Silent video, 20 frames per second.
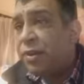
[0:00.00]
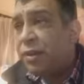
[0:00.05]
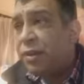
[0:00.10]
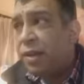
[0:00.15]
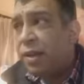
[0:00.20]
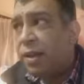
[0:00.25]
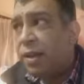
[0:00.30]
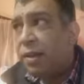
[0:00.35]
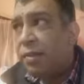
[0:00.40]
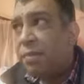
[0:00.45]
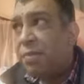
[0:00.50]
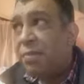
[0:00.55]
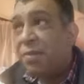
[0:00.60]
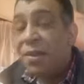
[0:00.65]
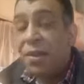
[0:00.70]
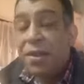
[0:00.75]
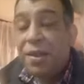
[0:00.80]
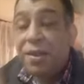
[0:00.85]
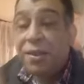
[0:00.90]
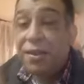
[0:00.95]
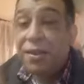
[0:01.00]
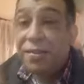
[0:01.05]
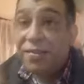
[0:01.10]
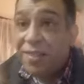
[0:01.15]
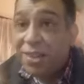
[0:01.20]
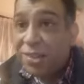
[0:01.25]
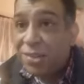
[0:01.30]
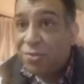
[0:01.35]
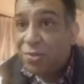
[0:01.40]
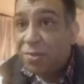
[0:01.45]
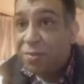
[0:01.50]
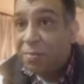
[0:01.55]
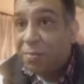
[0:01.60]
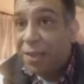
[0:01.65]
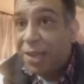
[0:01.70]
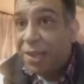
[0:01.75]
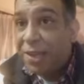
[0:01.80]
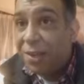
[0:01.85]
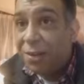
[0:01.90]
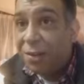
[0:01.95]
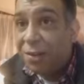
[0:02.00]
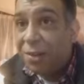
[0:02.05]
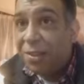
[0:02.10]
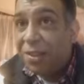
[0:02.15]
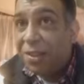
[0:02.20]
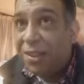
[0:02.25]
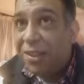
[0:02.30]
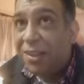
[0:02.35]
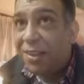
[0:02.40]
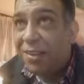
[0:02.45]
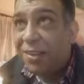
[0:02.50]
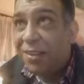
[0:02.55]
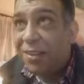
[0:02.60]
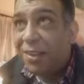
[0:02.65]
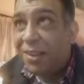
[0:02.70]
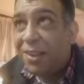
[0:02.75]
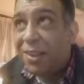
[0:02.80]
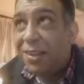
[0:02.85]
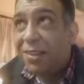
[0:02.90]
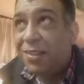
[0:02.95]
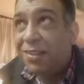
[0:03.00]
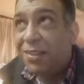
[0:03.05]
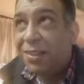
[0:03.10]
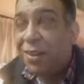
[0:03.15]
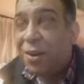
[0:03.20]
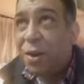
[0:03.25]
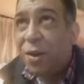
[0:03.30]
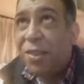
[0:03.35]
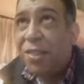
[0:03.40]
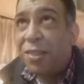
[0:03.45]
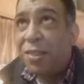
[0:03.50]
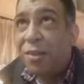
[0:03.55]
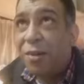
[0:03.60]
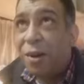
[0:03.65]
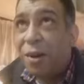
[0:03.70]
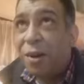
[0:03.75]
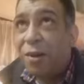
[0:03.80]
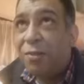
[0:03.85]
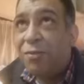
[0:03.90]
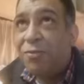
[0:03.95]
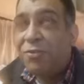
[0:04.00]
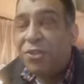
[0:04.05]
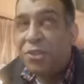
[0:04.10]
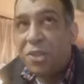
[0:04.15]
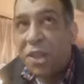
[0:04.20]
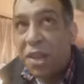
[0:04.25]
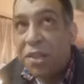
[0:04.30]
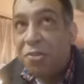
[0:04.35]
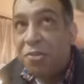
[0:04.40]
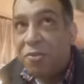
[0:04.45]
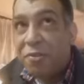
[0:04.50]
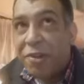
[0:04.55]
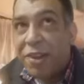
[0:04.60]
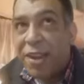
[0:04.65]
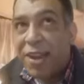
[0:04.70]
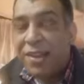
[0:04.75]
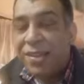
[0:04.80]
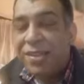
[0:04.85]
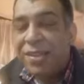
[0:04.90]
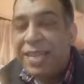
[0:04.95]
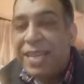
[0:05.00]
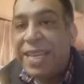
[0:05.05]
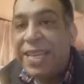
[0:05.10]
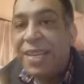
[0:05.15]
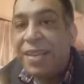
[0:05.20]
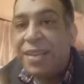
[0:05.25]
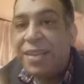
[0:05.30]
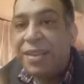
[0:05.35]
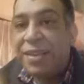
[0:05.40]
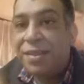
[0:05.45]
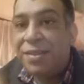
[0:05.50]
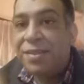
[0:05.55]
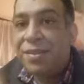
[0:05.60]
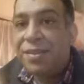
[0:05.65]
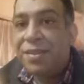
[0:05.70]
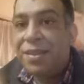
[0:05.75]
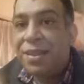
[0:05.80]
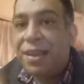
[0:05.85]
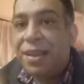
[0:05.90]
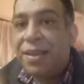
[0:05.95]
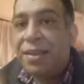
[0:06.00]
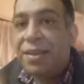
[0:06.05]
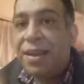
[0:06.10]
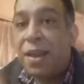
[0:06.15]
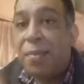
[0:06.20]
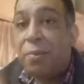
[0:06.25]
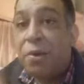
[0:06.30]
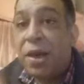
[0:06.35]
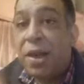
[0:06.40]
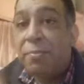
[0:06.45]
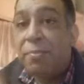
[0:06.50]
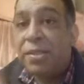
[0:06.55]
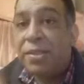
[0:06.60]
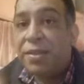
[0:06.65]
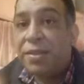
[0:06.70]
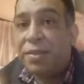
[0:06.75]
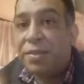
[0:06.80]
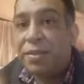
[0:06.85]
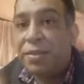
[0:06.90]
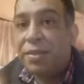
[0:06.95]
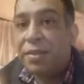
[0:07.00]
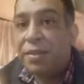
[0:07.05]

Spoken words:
The first one being on the 9th of January at Tiki's in Hemel Hempstead.